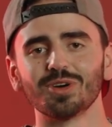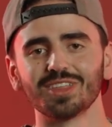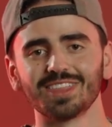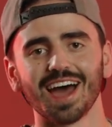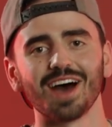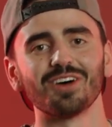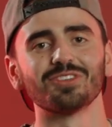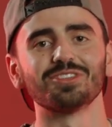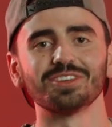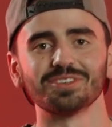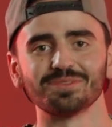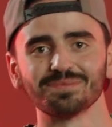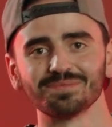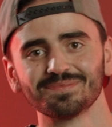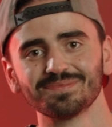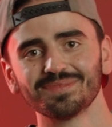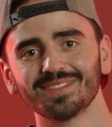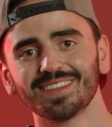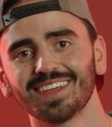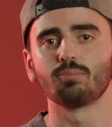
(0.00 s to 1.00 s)
without
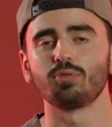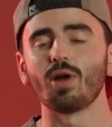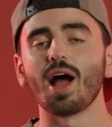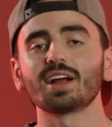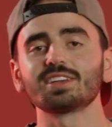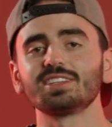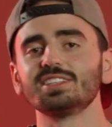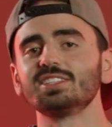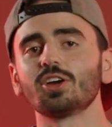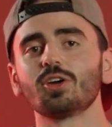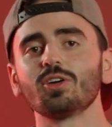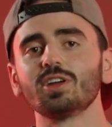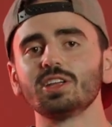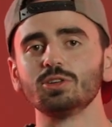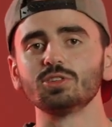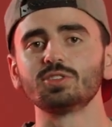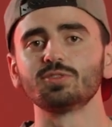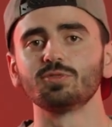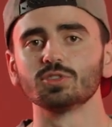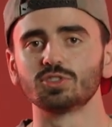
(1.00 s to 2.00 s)
them. Proxies are a
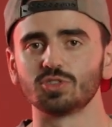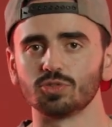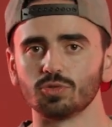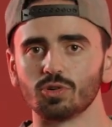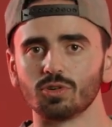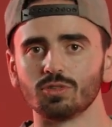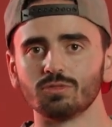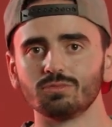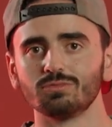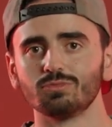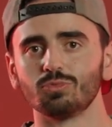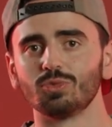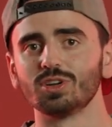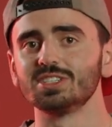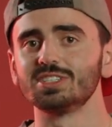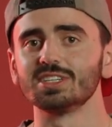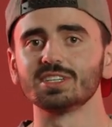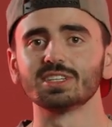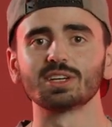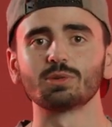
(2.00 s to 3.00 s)
useful tool
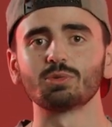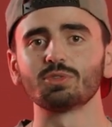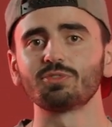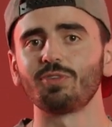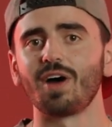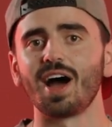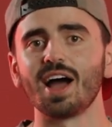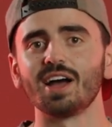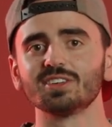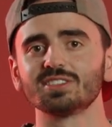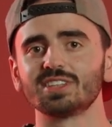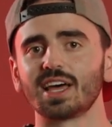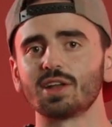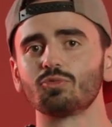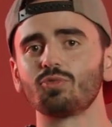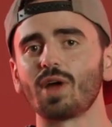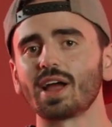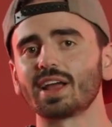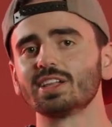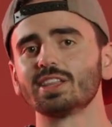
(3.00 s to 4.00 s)
when dealing with files
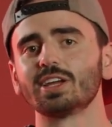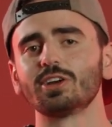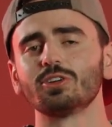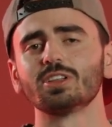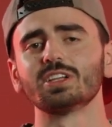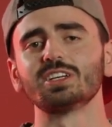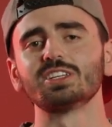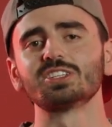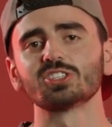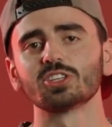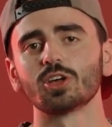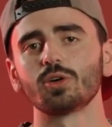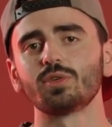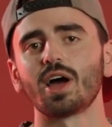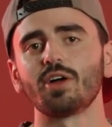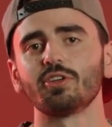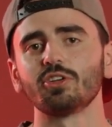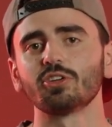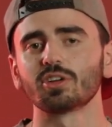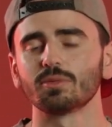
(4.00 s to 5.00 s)
that regularly slow
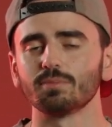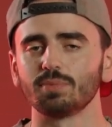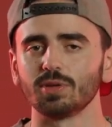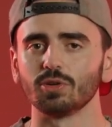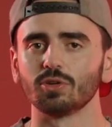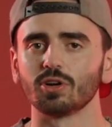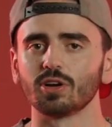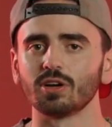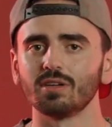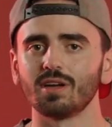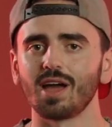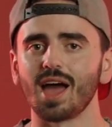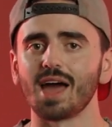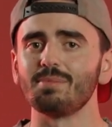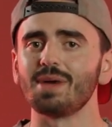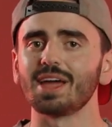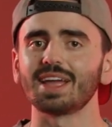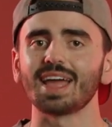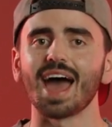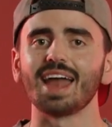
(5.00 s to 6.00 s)
down your computer and
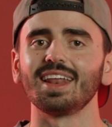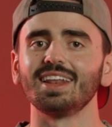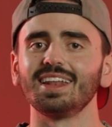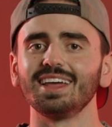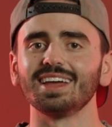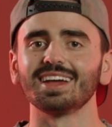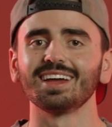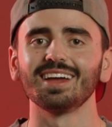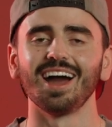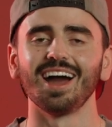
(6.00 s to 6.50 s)
make editing